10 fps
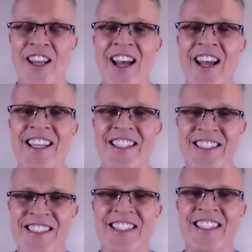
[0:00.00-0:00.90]
um, nice. Um,
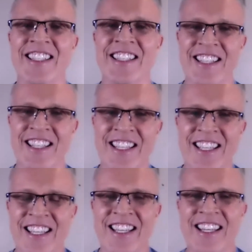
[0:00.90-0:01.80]
for Genius.
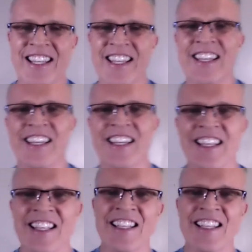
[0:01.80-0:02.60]
And I